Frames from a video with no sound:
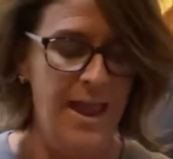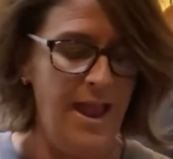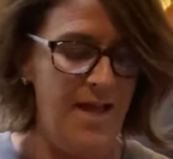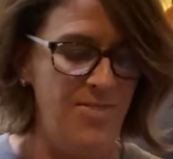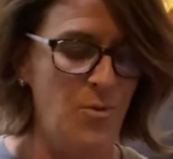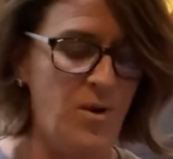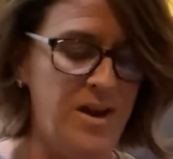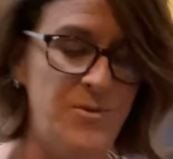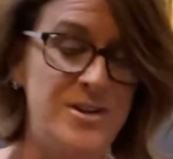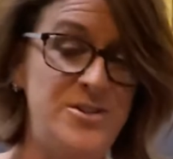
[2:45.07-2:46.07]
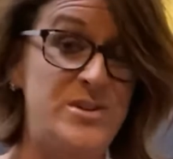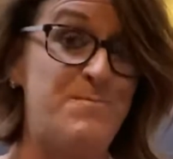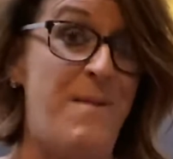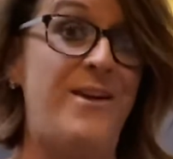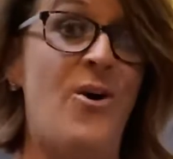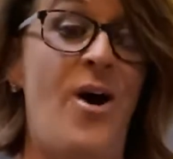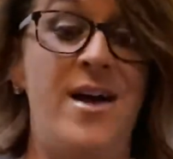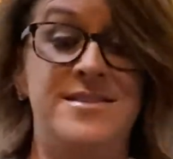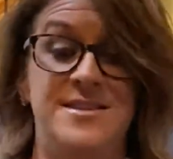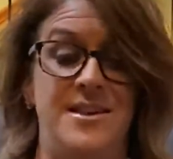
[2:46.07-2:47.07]
And then what I'm going to do is my
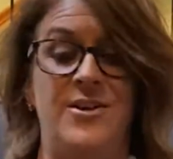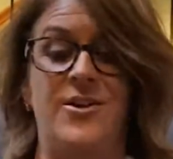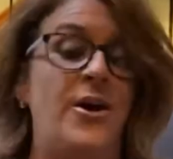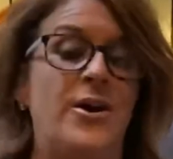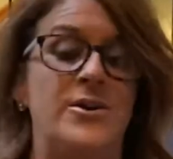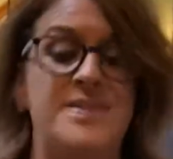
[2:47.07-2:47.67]
consonant cards,